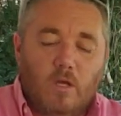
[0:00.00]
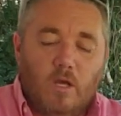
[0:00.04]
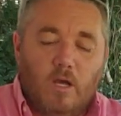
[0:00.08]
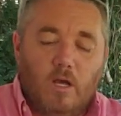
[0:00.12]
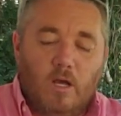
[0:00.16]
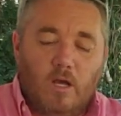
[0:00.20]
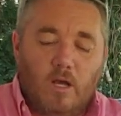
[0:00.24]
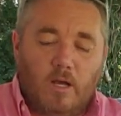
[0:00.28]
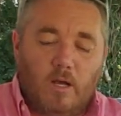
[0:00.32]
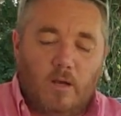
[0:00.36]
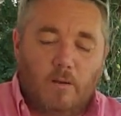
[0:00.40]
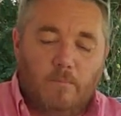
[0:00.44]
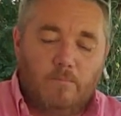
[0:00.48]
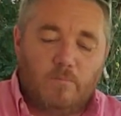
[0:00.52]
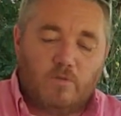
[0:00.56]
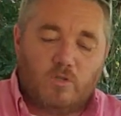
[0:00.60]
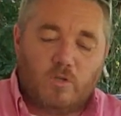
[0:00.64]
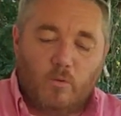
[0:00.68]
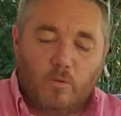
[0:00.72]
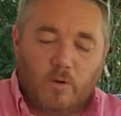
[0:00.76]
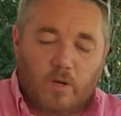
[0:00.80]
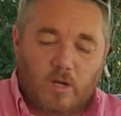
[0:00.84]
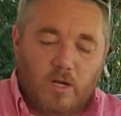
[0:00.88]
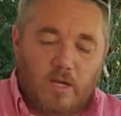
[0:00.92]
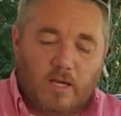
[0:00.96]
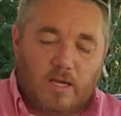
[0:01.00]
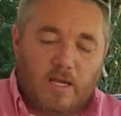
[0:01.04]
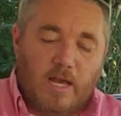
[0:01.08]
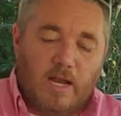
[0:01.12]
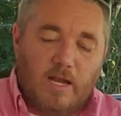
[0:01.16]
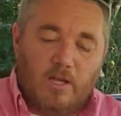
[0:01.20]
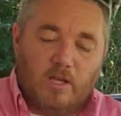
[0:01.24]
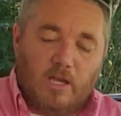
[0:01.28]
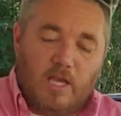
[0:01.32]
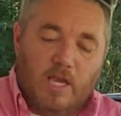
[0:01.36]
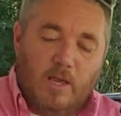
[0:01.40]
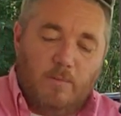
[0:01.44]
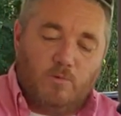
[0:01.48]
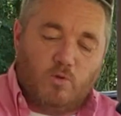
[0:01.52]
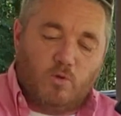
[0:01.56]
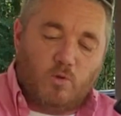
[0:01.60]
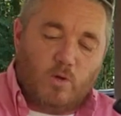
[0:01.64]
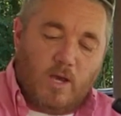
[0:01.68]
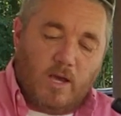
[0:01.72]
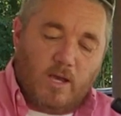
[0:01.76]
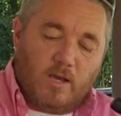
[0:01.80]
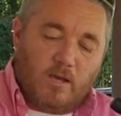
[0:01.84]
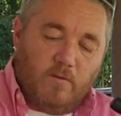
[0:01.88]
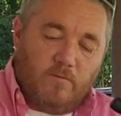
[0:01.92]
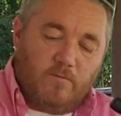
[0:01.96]
So we're going to kind of keep
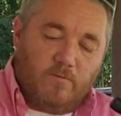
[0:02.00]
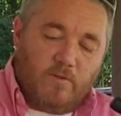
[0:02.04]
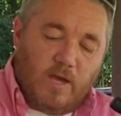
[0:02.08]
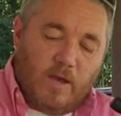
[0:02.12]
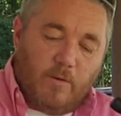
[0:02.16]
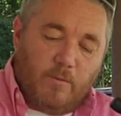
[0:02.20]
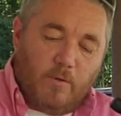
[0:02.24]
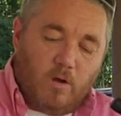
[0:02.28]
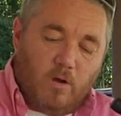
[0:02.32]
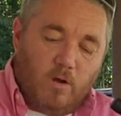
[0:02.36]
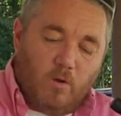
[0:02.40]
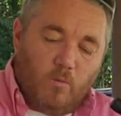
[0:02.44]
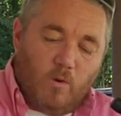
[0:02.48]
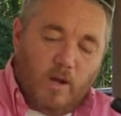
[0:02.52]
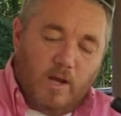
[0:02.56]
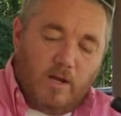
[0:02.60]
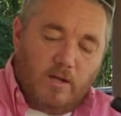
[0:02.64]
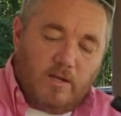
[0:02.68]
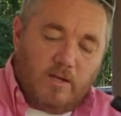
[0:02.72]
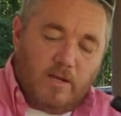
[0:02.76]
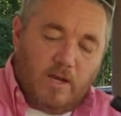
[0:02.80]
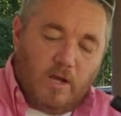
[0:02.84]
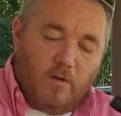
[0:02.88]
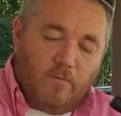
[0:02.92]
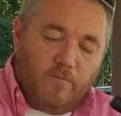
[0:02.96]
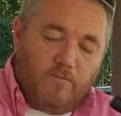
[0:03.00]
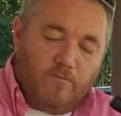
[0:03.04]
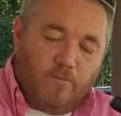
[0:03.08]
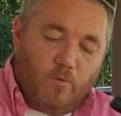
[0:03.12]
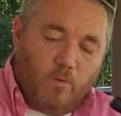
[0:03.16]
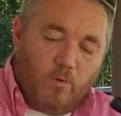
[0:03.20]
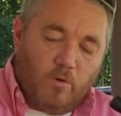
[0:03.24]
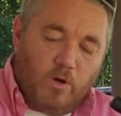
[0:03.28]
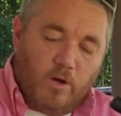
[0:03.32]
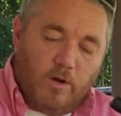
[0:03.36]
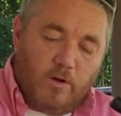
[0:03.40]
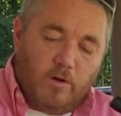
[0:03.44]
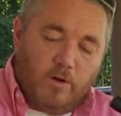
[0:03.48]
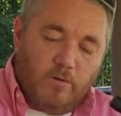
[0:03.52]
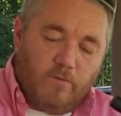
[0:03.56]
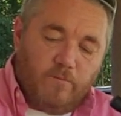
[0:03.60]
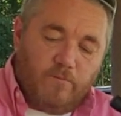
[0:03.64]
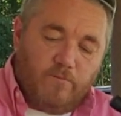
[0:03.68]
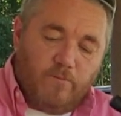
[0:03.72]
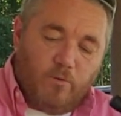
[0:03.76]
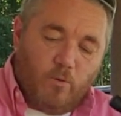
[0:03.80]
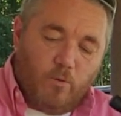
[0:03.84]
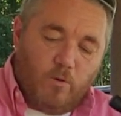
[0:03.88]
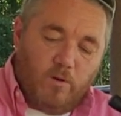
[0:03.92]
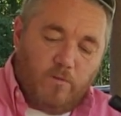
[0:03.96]
track of that. We're going to write down
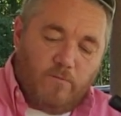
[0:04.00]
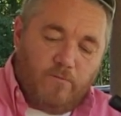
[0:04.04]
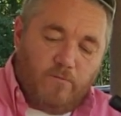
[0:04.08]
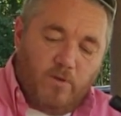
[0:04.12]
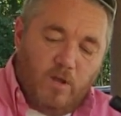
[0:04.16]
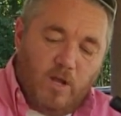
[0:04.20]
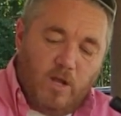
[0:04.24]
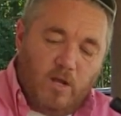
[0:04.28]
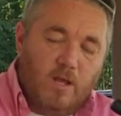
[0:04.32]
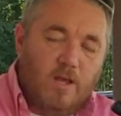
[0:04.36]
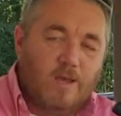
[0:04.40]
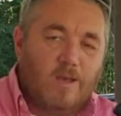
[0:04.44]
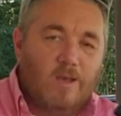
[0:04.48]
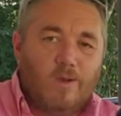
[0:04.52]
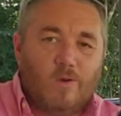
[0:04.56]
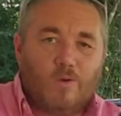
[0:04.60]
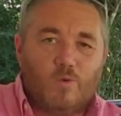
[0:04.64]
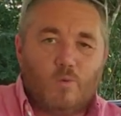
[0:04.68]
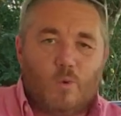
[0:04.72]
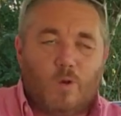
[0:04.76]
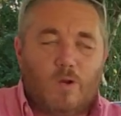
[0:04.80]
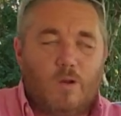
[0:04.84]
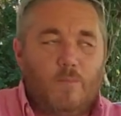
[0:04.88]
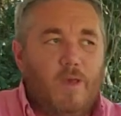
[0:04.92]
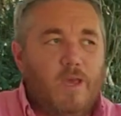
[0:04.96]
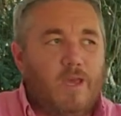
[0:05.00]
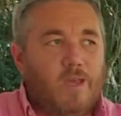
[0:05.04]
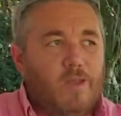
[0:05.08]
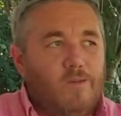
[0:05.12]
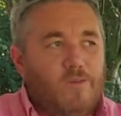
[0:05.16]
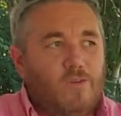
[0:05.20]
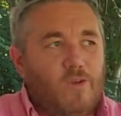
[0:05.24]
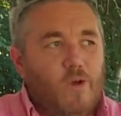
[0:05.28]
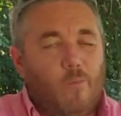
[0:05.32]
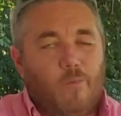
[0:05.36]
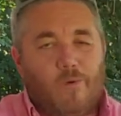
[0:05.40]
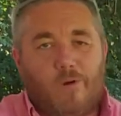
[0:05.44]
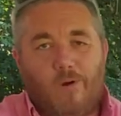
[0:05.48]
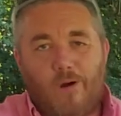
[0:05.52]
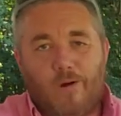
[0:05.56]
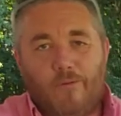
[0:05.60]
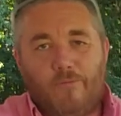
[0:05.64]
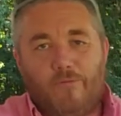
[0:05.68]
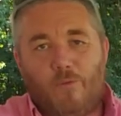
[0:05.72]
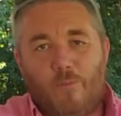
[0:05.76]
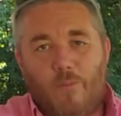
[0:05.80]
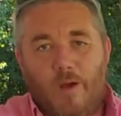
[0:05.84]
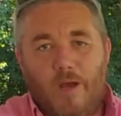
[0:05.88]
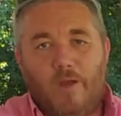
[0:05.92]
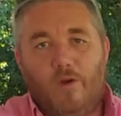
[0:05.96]
440 feet because we're going to make a dope card
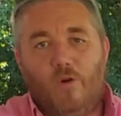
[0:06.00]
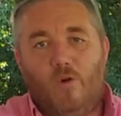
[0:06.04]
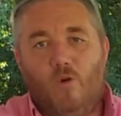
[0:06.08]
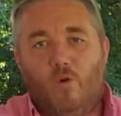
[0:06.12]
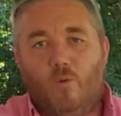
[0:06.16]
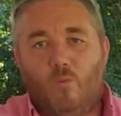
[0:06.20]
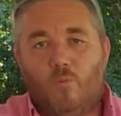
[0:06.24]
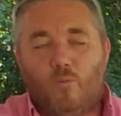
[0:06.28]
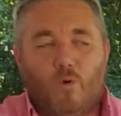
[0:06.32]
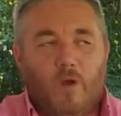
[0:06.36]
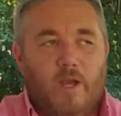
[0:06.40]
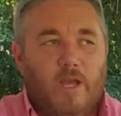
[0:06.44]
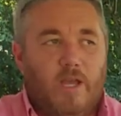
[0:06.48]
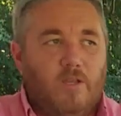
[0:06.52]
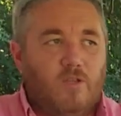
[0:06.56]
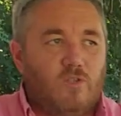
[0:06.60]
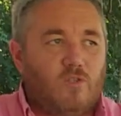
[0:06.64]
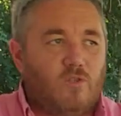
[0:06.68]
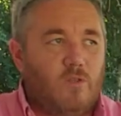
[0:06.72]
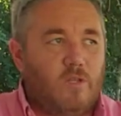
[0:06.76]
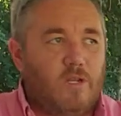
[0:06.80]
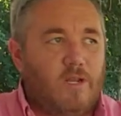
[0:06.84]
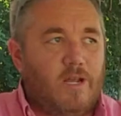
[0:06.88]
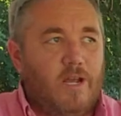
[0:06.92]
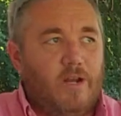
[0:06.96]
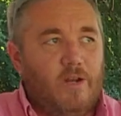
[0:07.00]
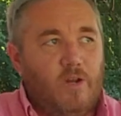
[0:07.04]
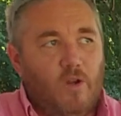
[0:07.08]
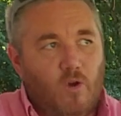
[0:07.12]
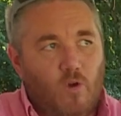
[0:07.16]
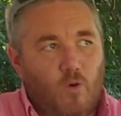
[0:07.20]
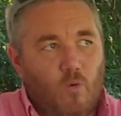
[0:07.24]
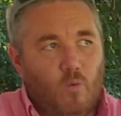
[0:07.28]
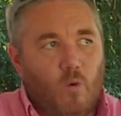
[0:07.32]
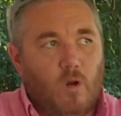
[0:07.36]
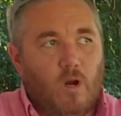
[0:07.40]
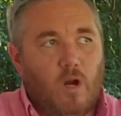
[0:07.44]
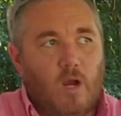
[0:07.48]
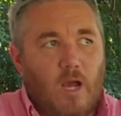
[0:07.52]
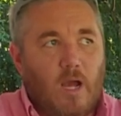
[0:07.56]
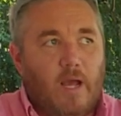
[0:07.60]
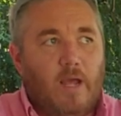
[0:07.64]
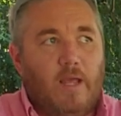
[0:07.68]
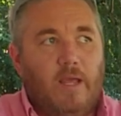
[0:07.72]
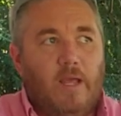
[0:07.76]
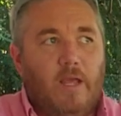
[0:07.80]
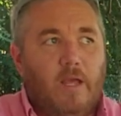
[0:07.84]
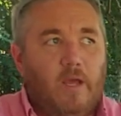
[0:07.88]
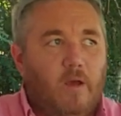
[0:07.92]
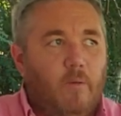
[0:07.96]
for my home range so that I know where I
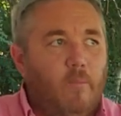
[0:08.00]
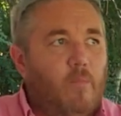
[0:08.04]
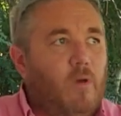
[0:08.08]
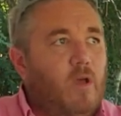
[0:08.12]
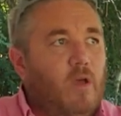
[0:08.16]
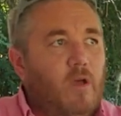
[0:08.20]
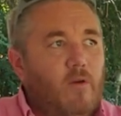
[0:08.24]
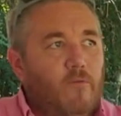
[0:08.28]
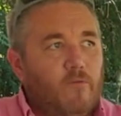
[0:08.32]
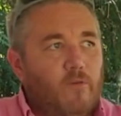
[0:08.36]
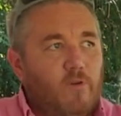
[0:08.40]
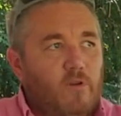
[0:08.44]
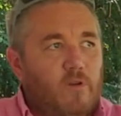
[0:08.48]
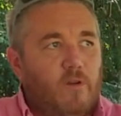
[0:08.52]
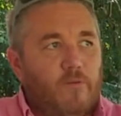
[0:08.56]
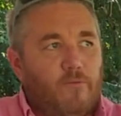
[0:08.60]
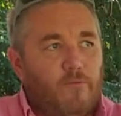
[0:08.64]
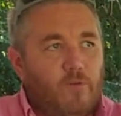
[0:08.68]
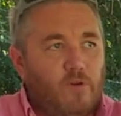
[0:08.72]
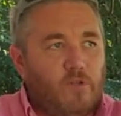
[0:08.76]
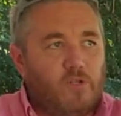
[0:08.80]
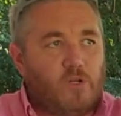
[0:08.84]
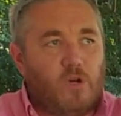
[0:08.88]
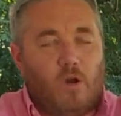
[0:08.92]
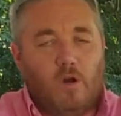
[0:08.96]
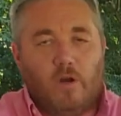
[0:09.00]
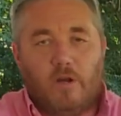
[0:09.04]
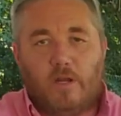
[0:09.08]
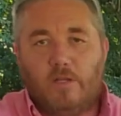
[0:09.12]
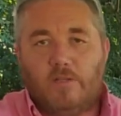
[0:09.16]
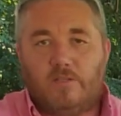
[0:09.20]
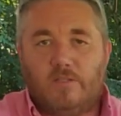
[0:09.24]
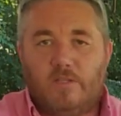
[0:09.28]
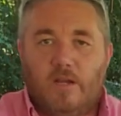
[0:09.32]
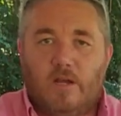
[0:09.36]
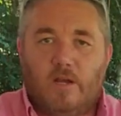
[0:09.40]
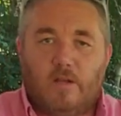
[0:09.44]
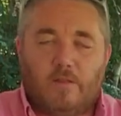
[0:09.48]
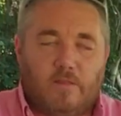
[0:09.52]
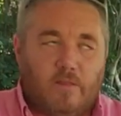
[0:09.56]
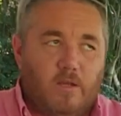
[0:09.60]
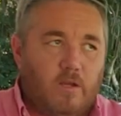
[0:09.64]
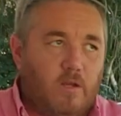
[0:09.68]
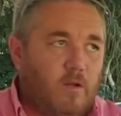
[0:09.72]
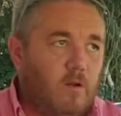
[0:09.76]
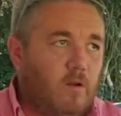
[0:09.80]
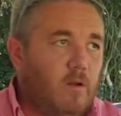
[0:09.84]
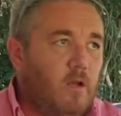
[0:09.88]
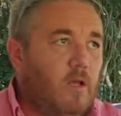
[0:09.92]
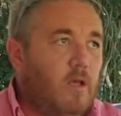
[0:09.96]
am for different targets out
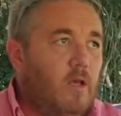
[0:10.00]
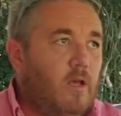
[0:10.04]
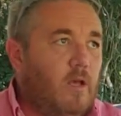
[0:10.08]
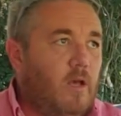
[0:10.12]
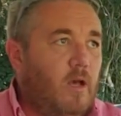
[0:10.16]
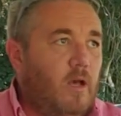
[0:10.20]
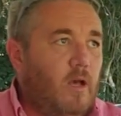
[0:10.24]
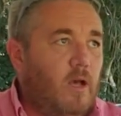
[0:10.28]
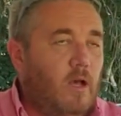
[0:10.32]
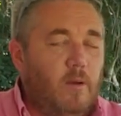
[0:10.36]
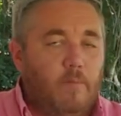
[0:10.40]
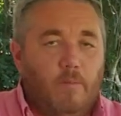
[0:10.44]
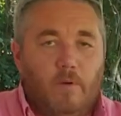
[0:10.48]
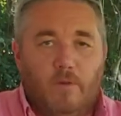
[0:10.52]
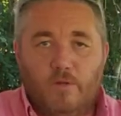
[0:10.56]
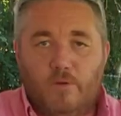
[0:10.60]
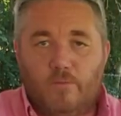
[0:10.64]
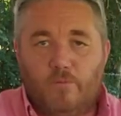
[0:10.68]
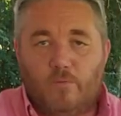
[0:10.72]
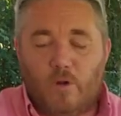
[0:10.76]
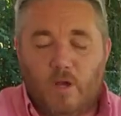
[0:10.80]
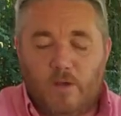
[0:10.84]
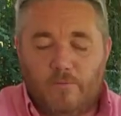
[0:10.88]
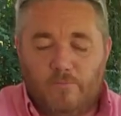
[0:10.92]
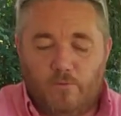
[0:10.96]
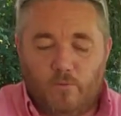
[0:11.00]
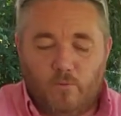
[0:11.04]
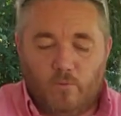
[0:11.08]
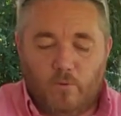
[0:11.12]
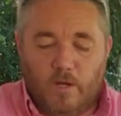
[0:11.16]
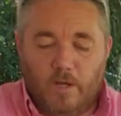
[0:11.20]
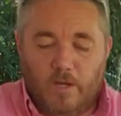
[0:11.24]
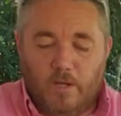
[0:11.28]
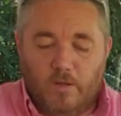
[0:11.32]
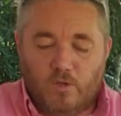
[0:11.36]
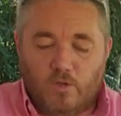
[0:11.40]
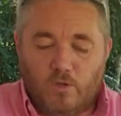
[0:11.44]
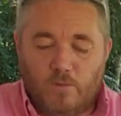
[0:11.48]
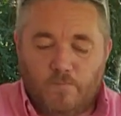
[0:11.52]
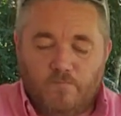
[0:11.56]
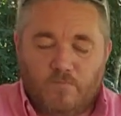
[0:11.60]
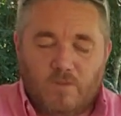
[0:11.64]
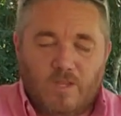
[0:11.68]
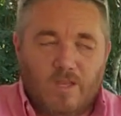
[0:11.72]
there on the rifle range.